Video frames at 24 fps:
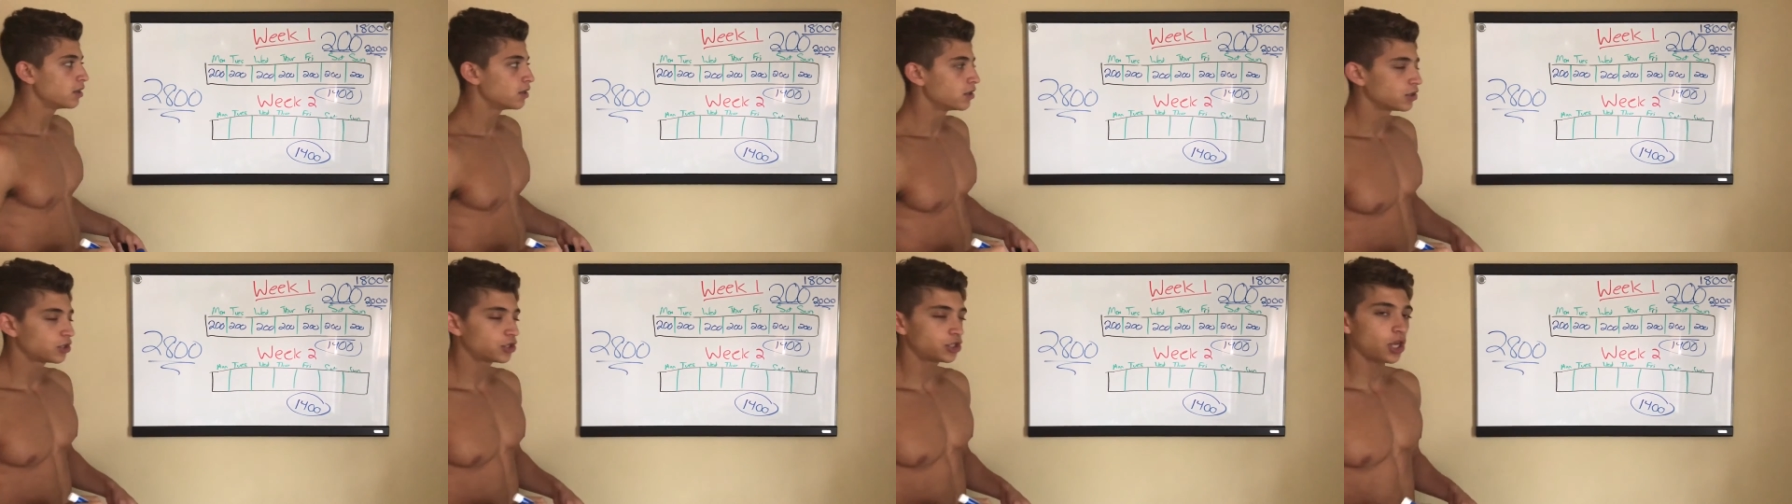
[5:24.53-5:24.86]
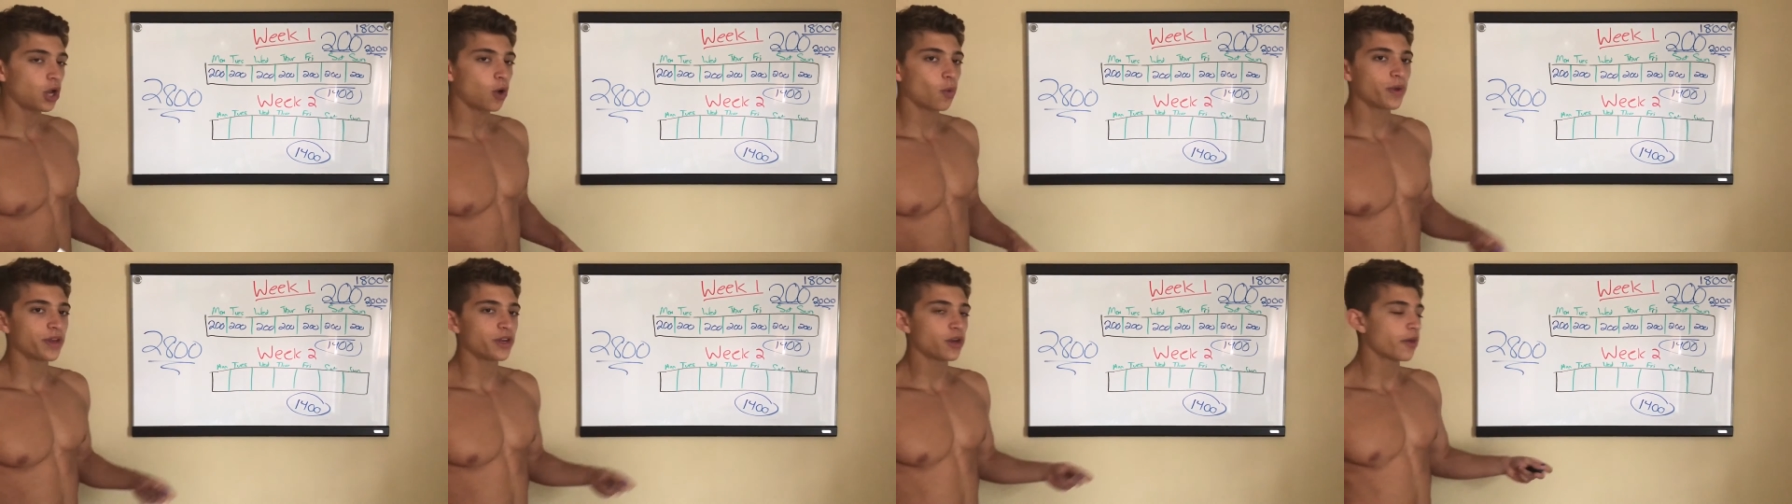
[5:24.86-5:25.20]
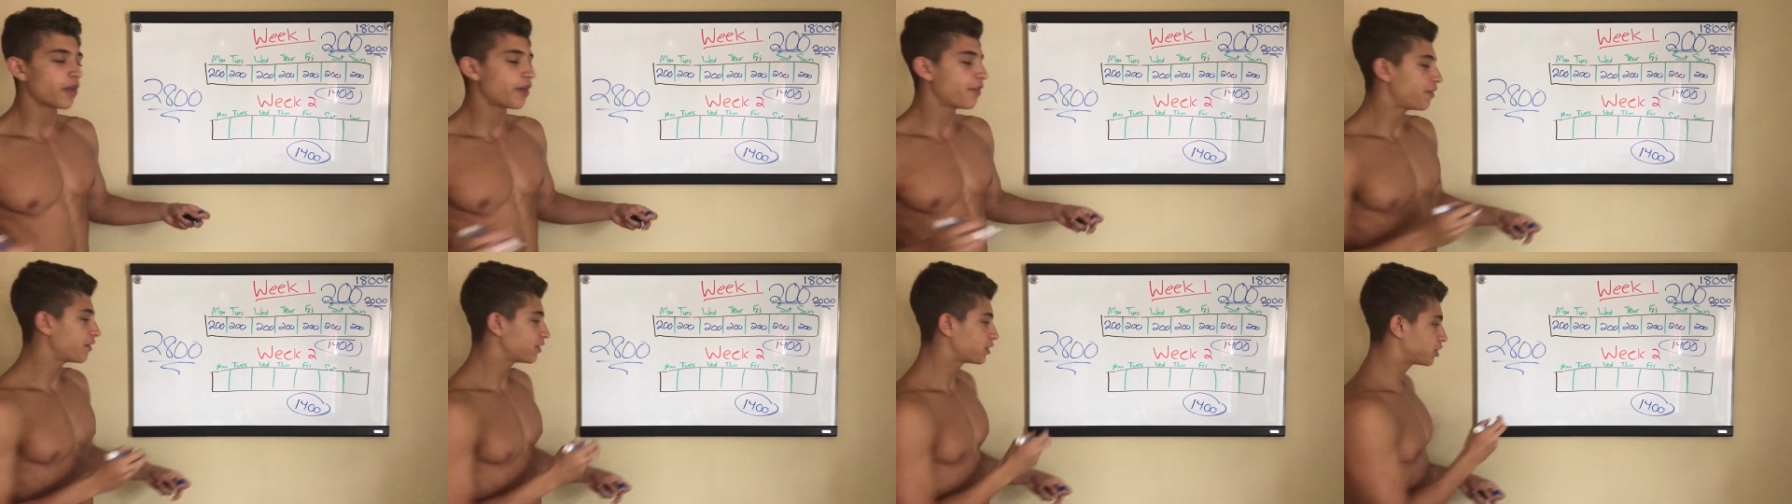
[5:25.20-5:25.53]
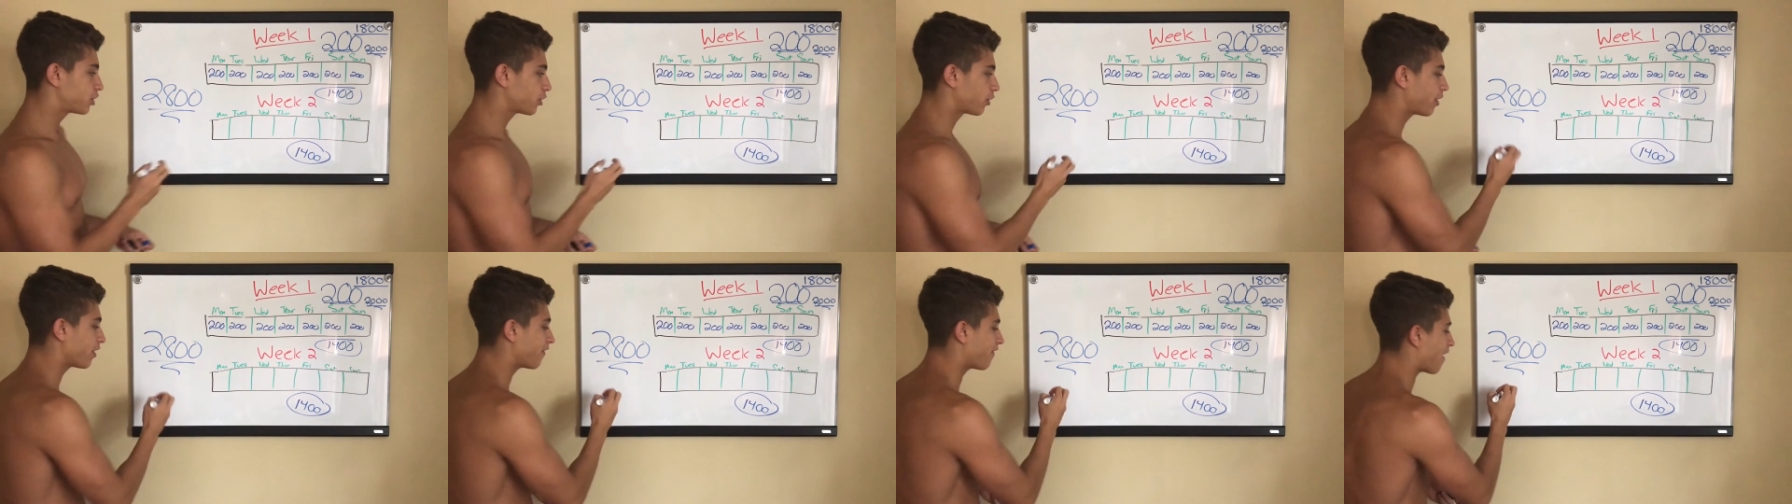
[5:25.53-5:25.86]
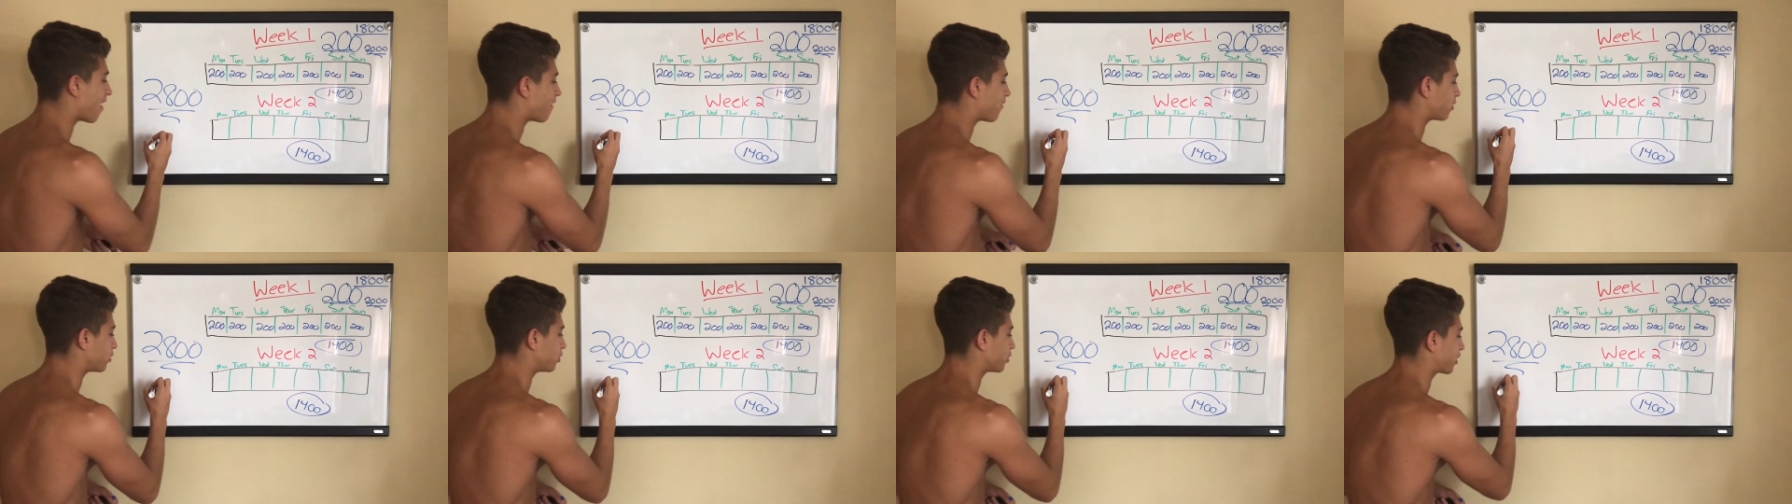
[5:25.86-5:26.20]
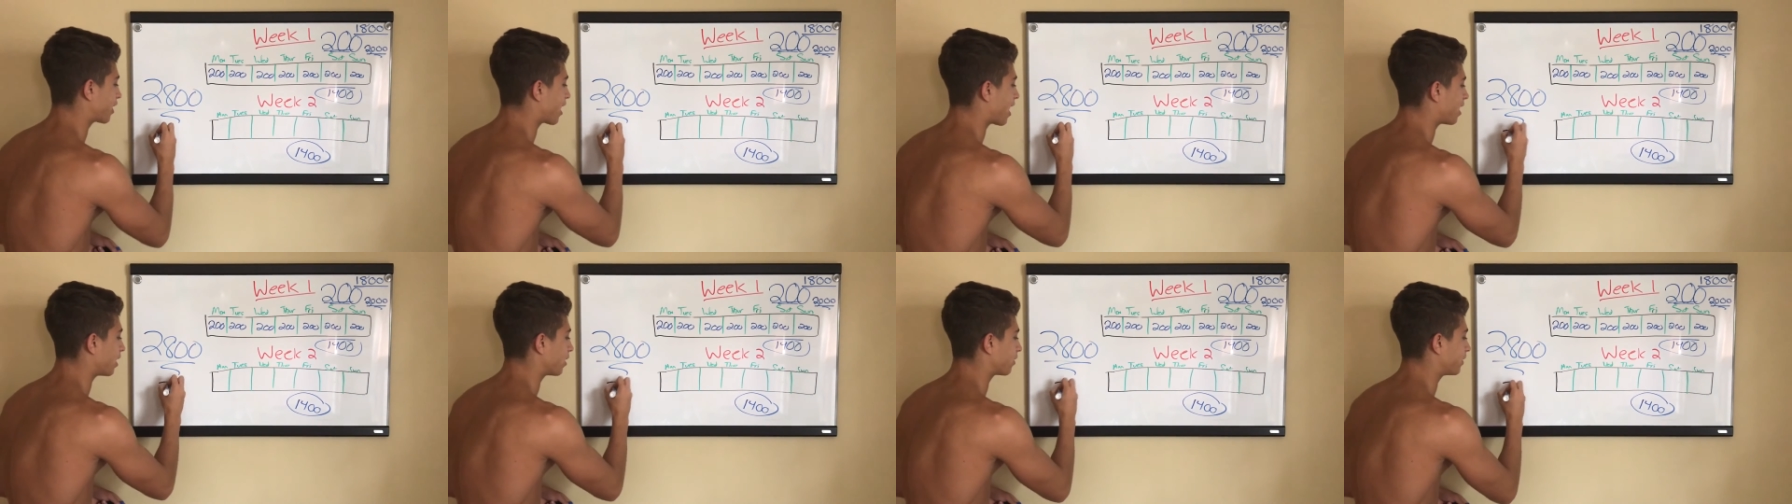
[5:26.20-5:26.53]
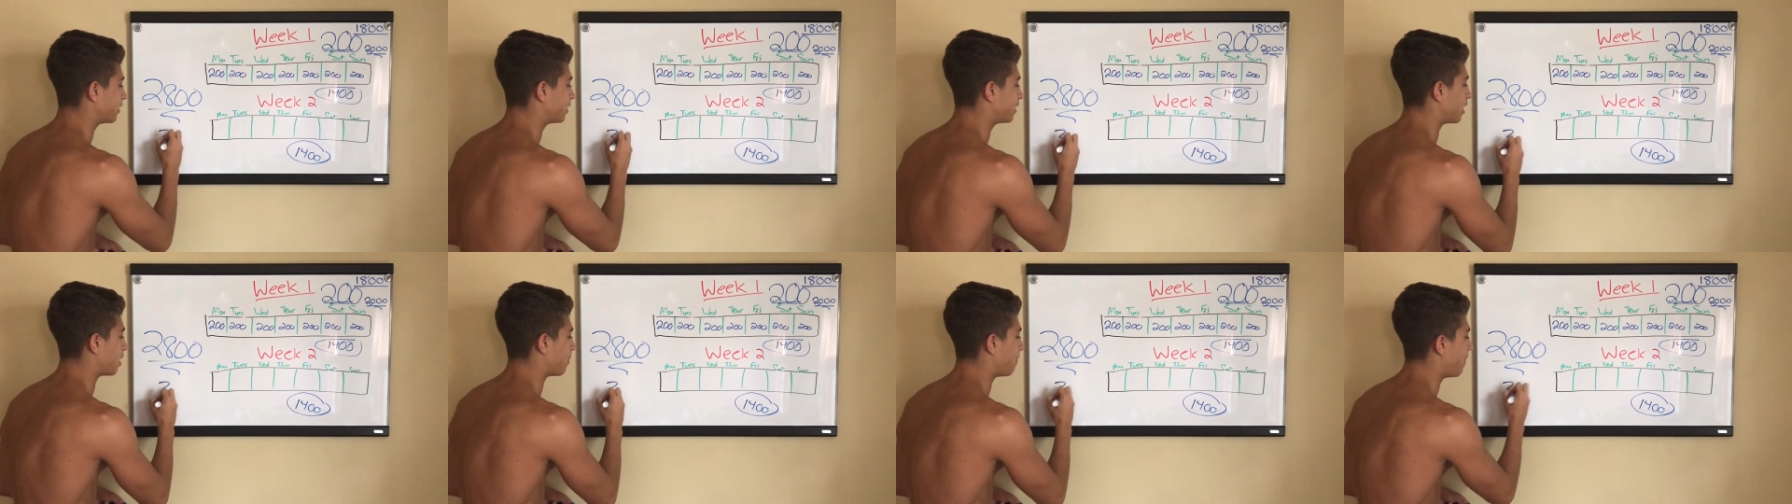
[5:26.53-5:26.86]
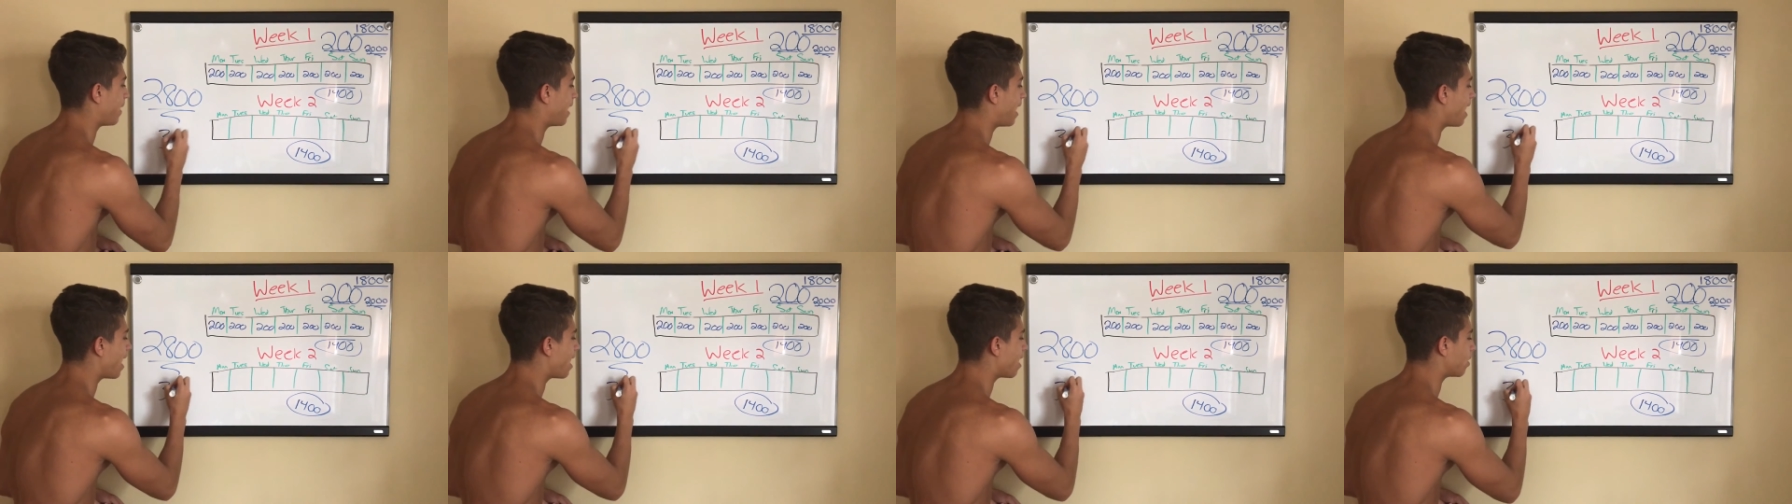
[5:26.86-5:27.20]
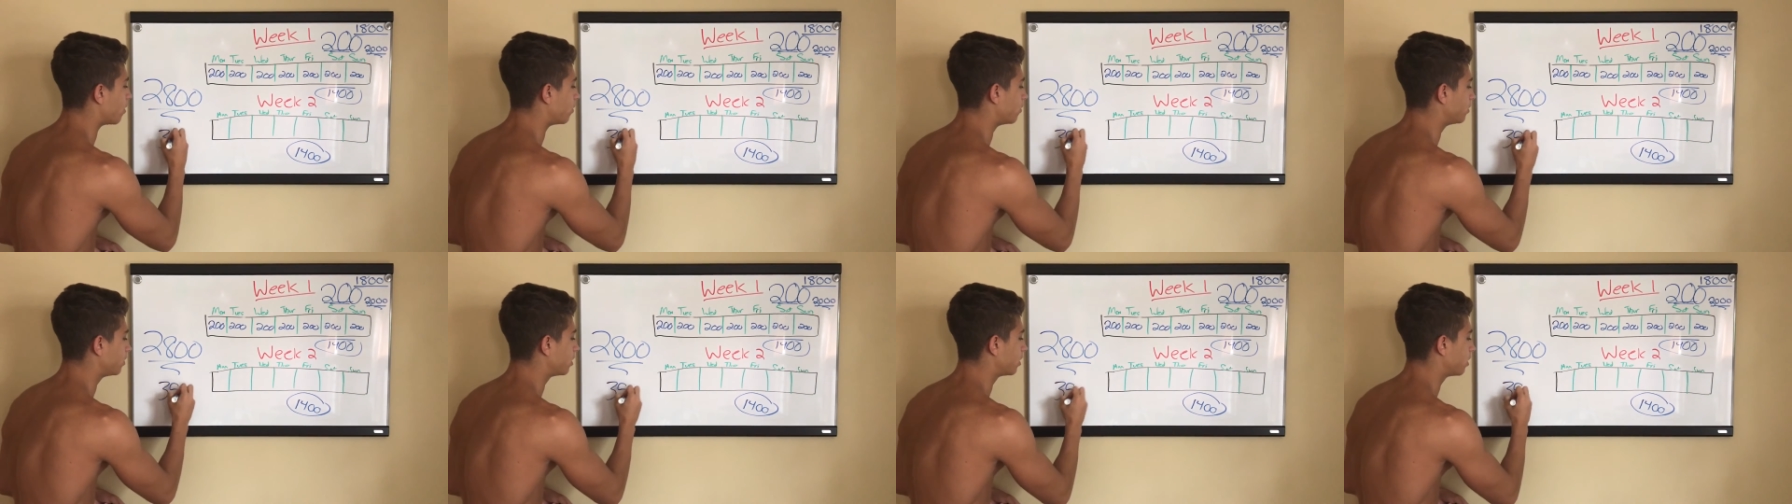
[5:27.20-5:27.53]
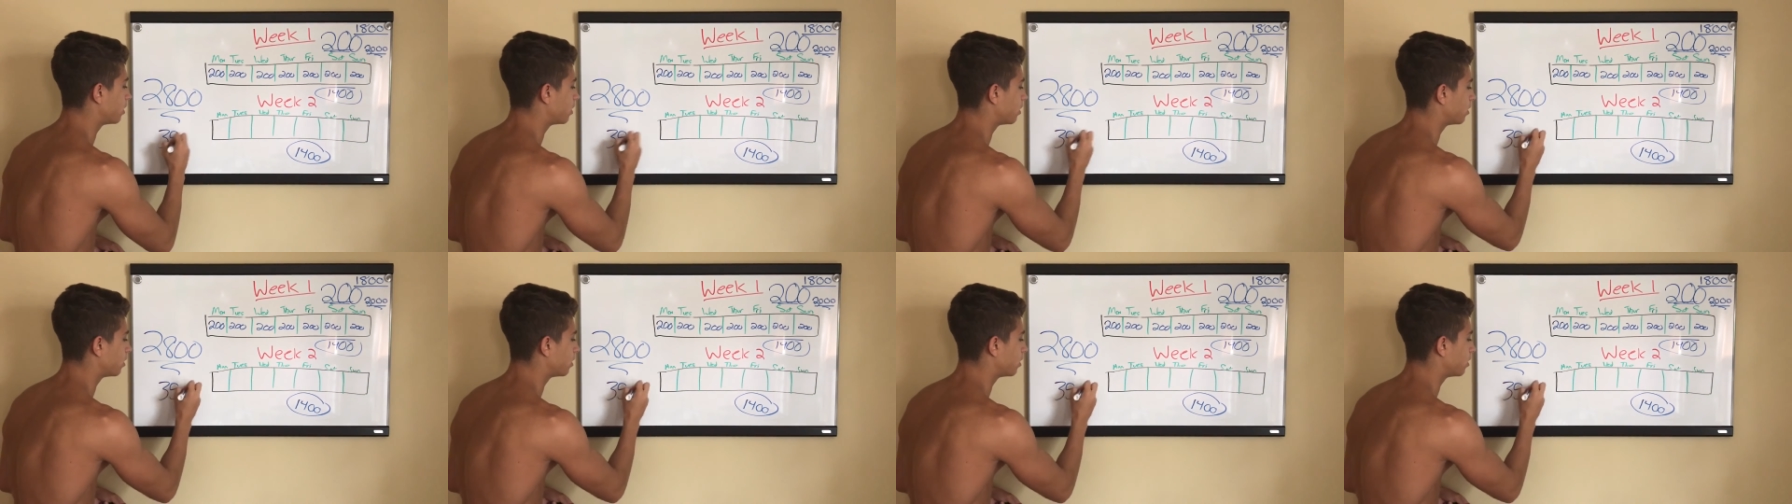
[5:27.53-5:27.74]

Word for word: So we know that there's thirty-five hundred calories in a pound,